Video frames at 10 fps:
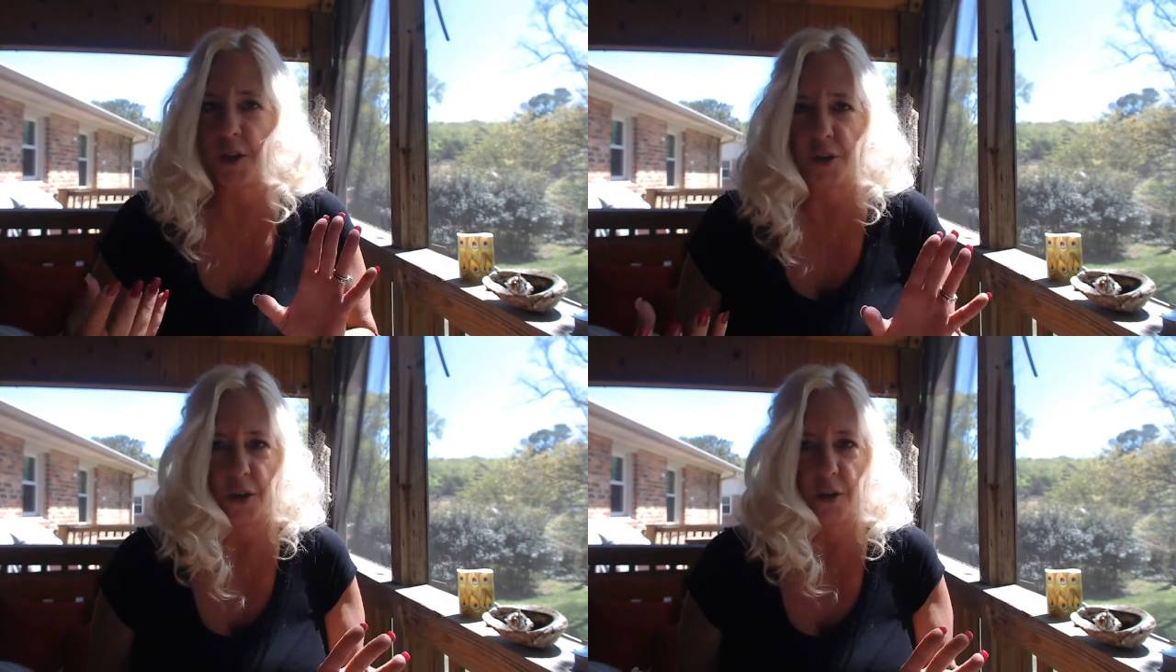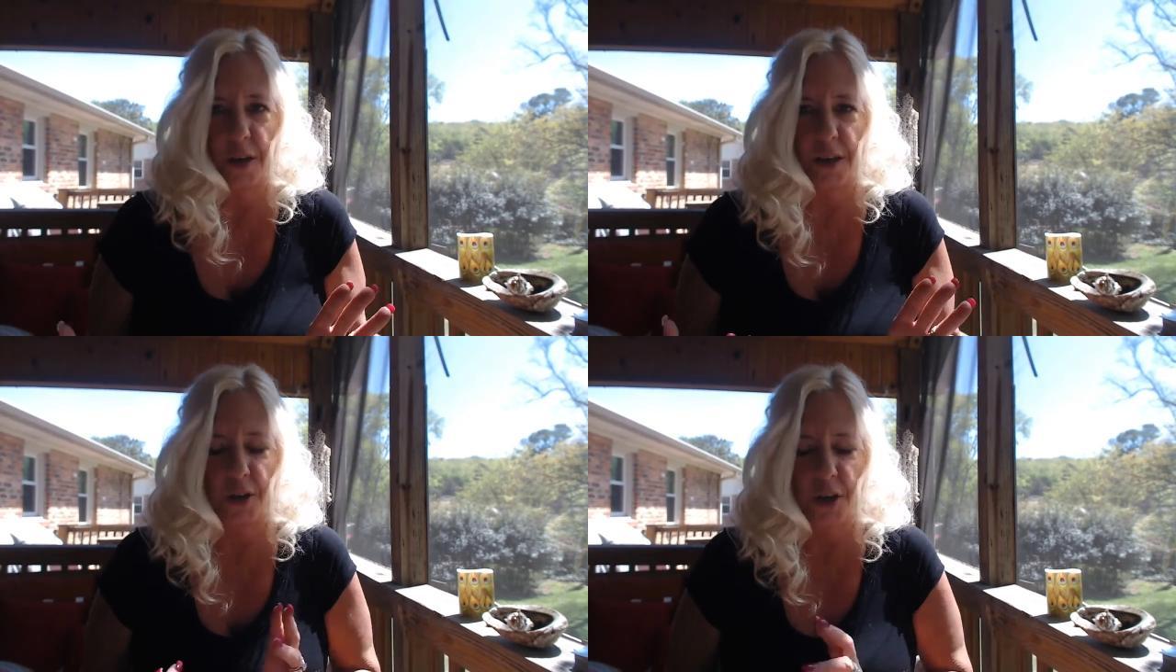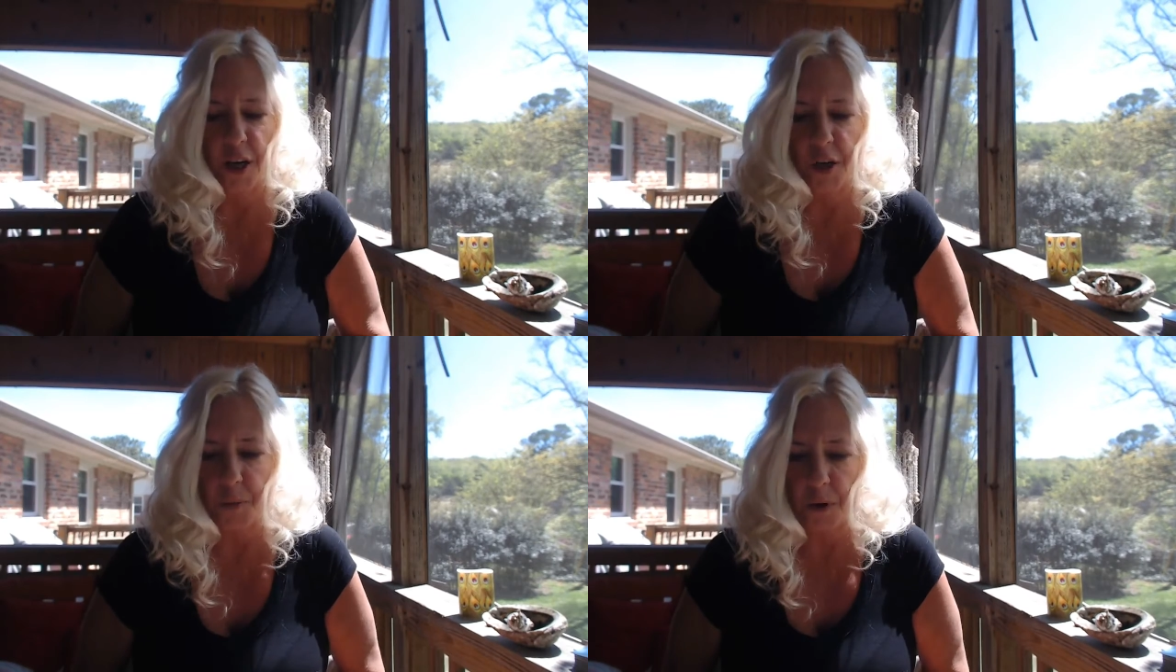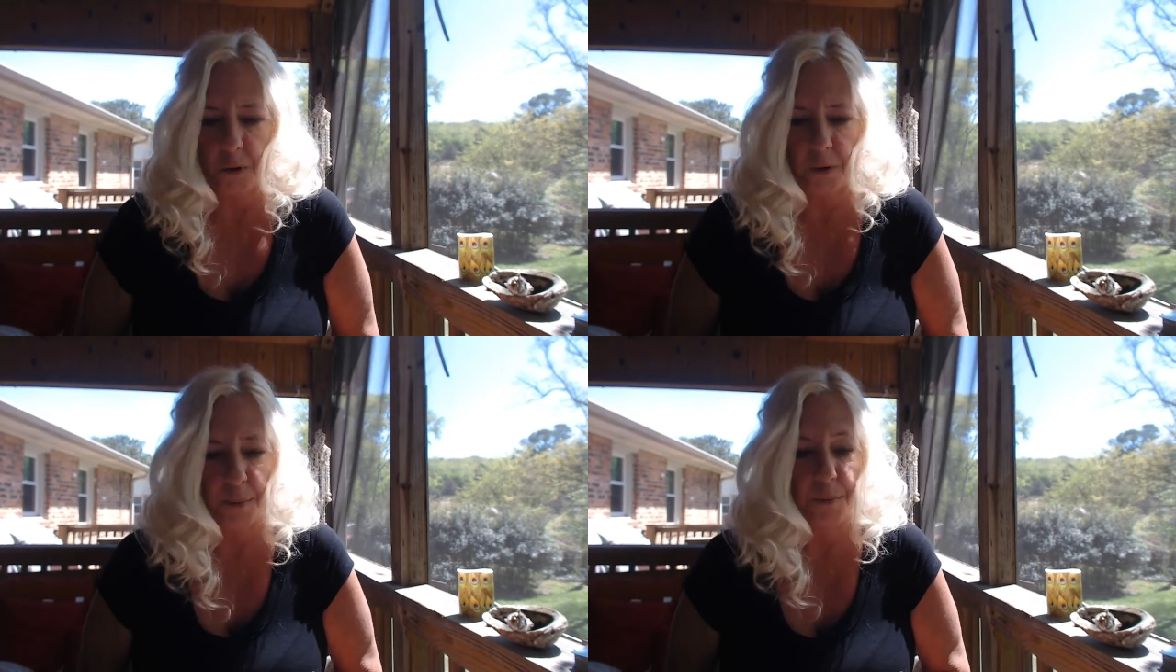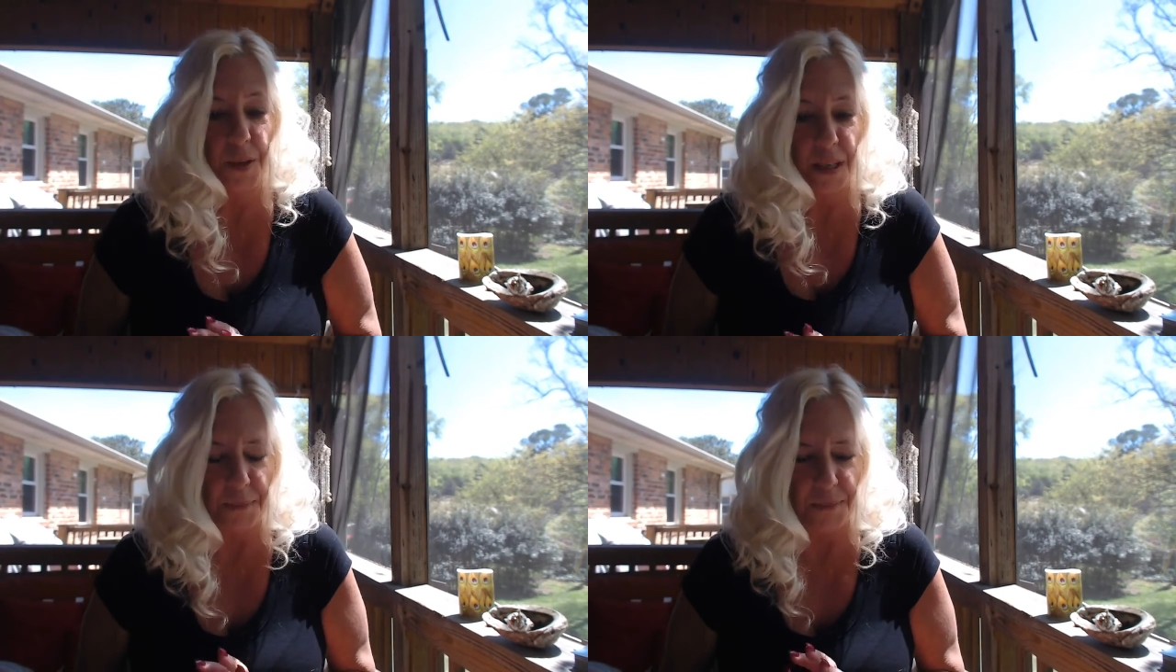a student exchange program,
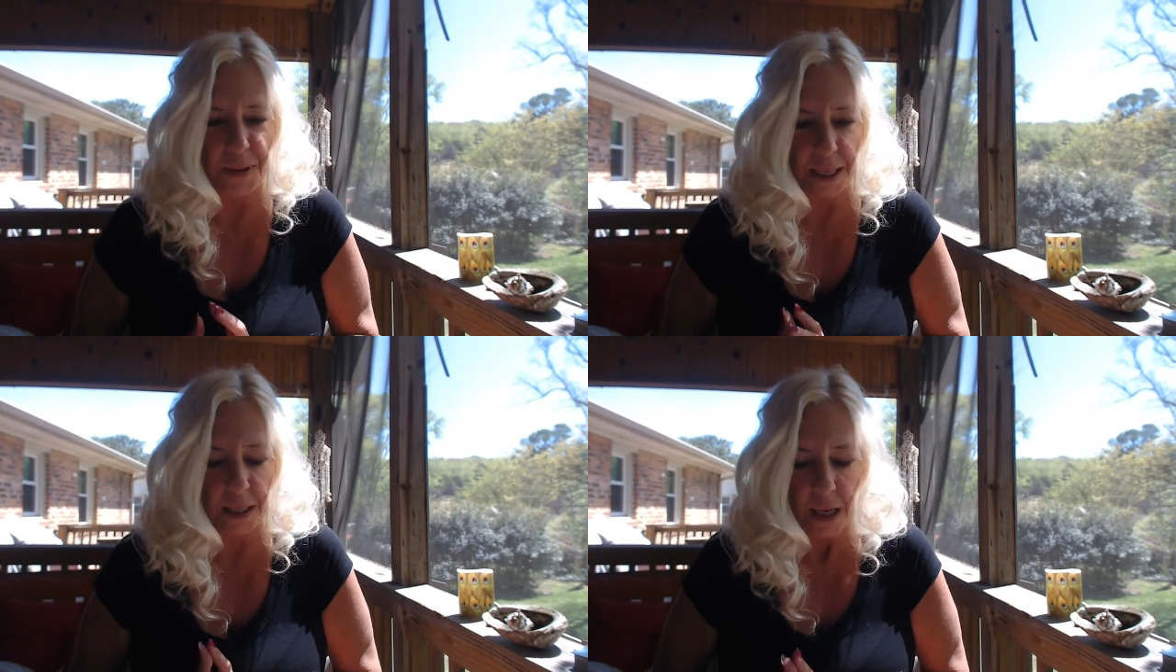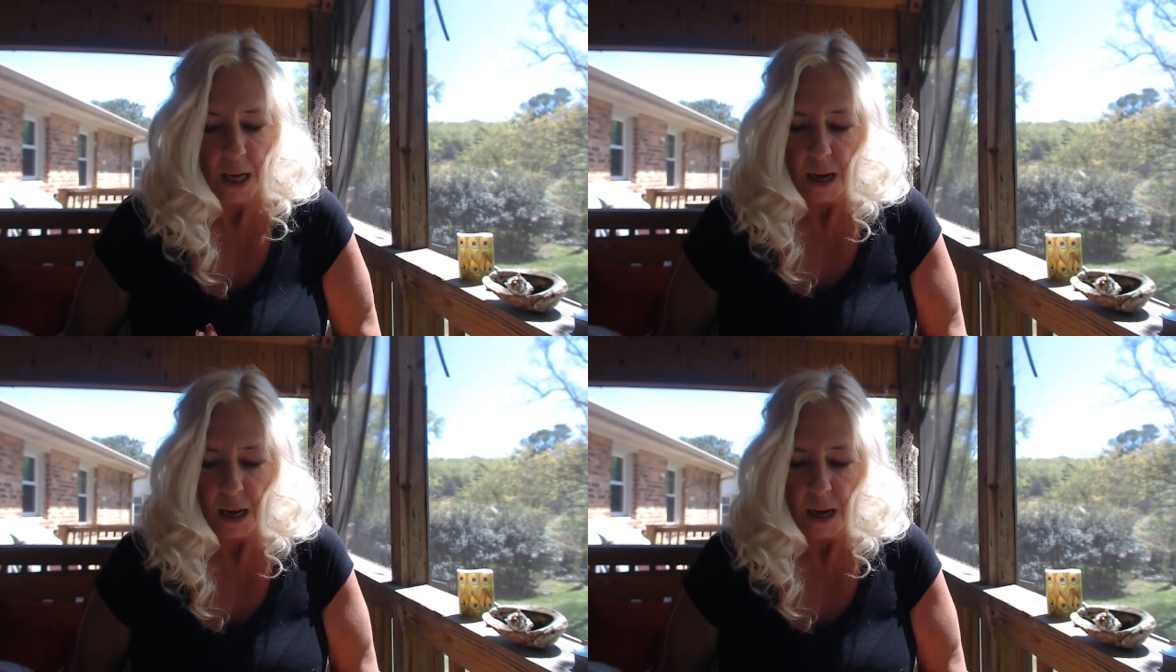something.